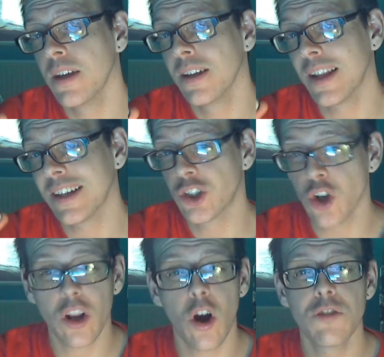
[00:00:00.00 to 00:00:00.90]
Like the
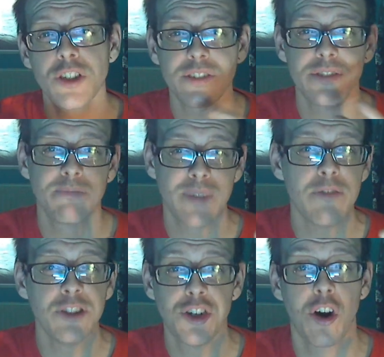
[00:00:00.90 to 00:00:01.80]
chocolate oranges,
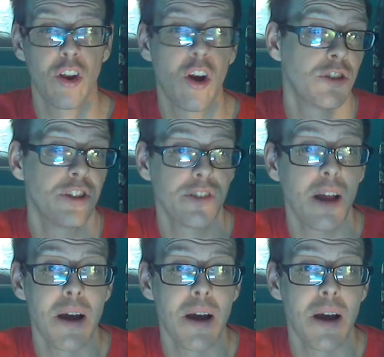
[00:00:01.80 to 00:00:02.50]
Terry's chocolate oranges, I'm